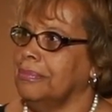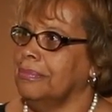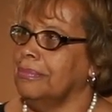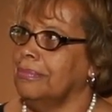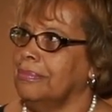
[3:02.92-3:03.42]

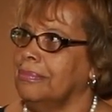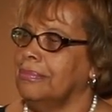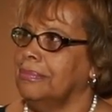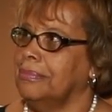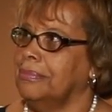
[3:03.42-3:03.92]

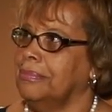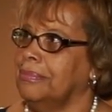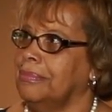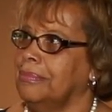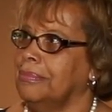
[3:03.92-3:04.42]

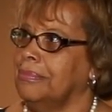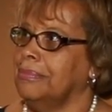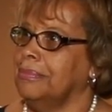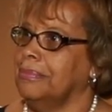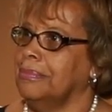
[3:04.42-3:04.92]

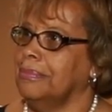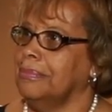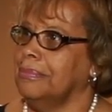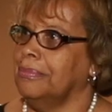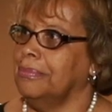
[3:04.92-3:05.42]

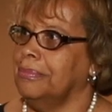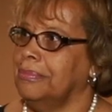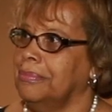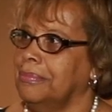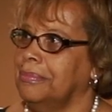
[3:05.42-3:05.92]

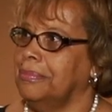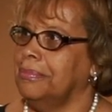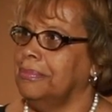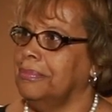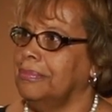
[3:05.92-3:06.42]

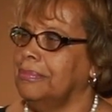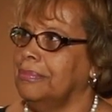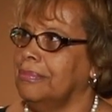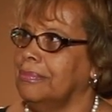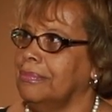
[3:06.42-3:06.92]

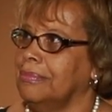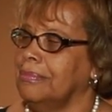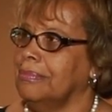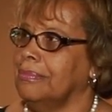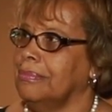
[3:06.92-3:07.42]

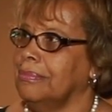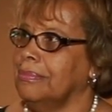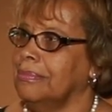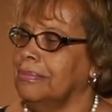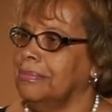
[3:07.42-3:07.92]

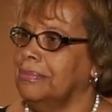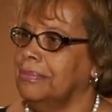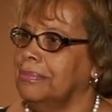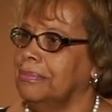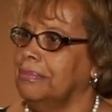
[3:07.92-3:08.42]

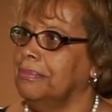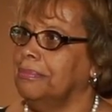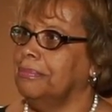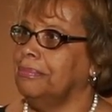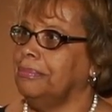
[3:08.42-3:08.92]

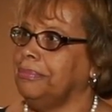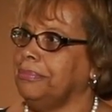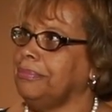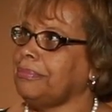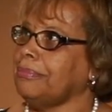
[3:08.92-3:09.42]

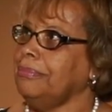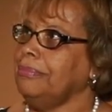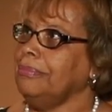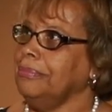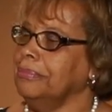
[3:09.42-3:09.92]

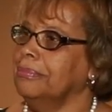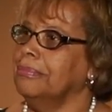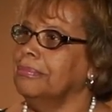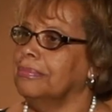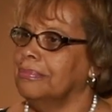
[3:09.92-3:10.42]

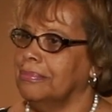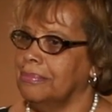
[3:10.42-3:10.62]
(not speaking)